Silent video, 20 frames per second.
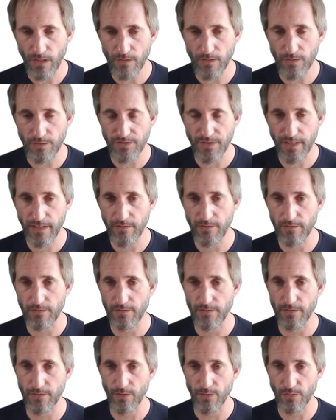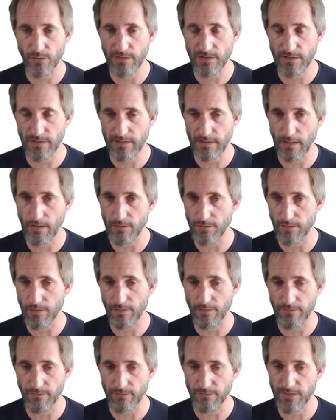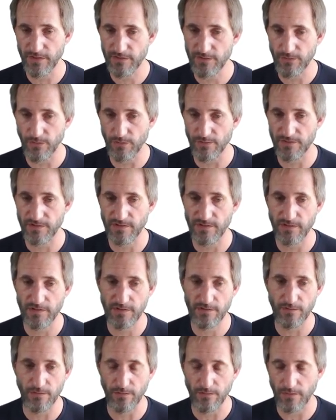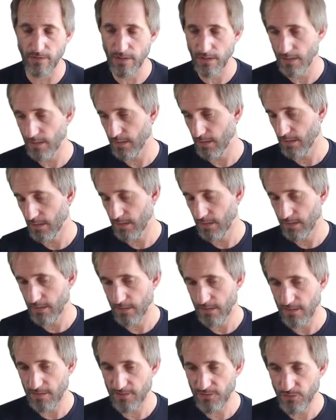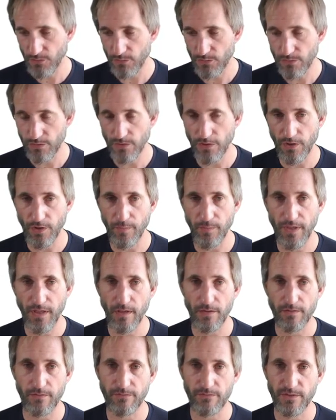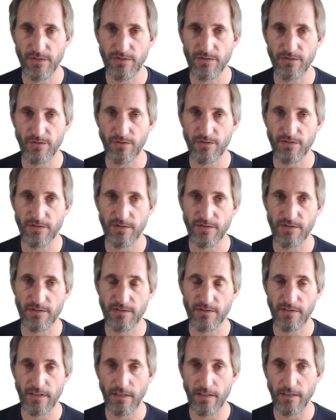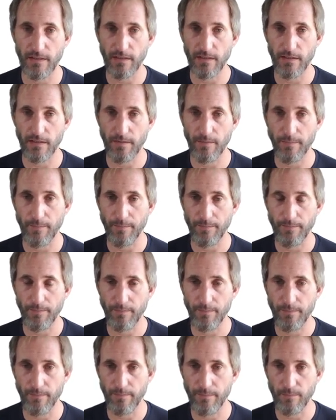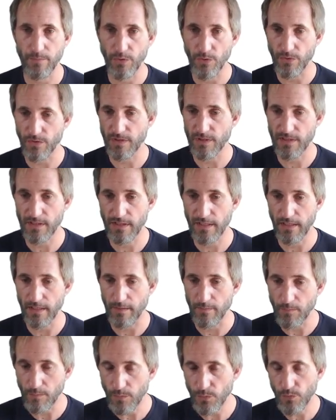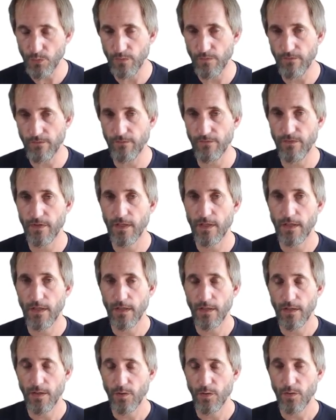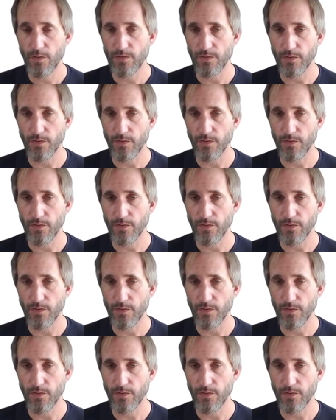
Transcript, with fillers: container nodes is out of resources or is soon going to be out of resources, then um, Borg can move the